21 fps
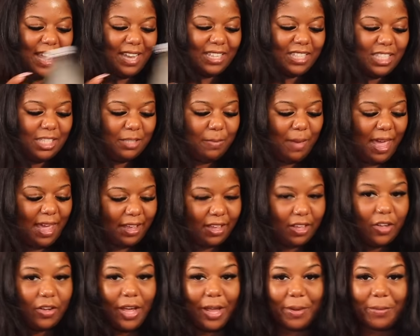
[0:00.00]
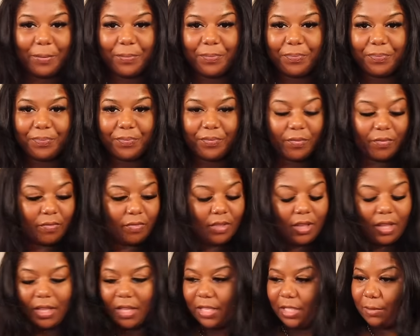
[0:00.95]
She's back. Okay,
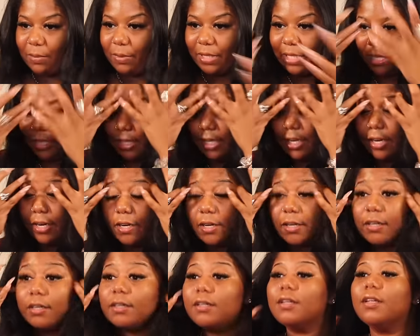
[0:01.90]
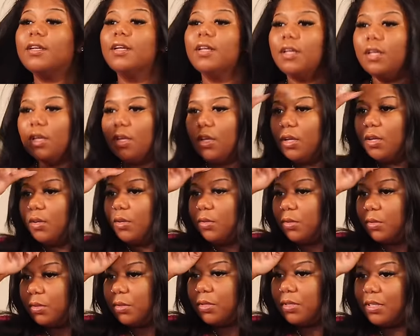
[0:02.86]
let's put that there.
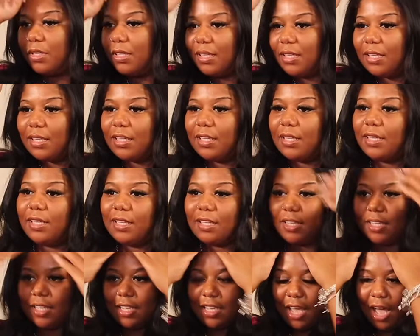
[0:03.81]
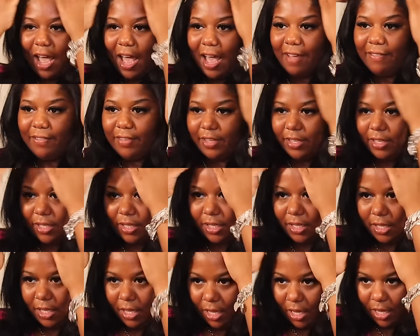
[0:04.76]
Whew. Y'all, I
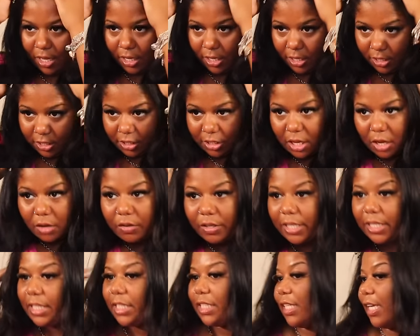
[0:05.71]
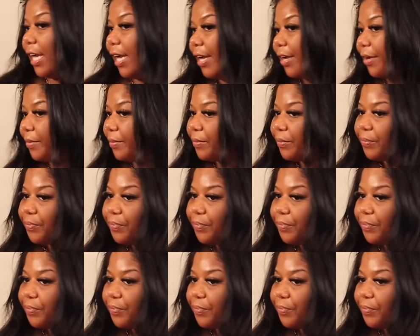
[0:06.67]
feel so good today.